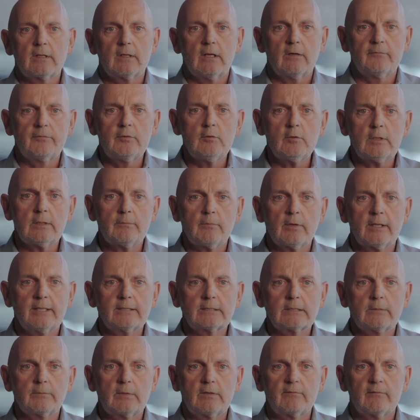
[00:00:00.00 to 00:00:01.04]
A few
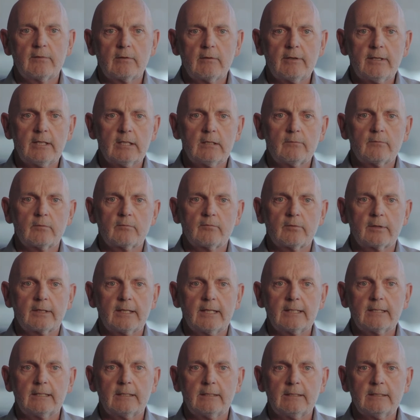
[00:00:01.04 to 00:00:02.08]
complaints can be very helpful for
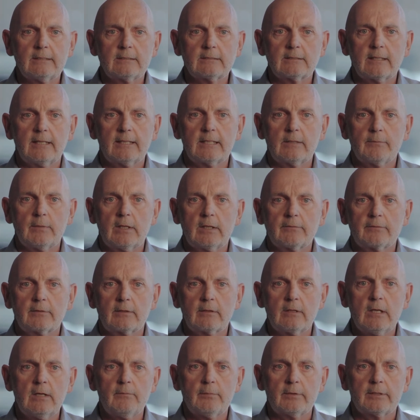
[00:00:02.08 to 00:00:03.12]
gaining insight about the
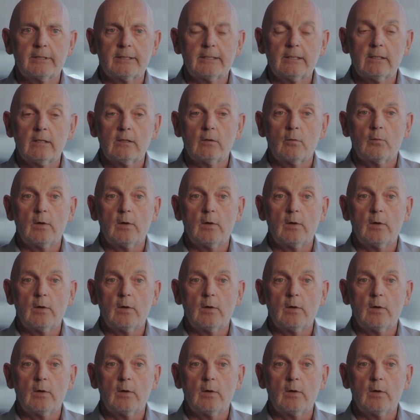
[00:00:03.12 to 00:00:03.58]
company,